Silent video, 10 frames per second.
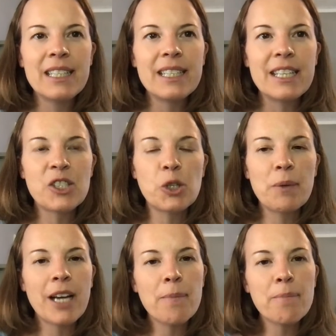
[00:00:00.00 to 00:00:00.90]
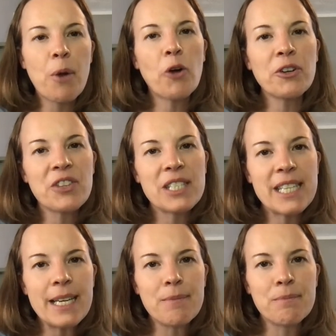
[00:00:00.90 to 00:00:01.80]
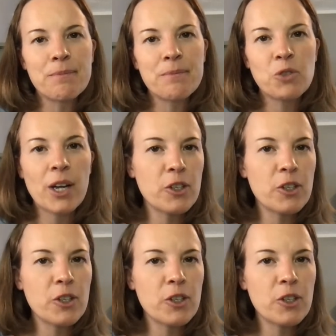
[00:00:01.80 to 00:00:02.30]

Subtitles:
is you become part of the team, right?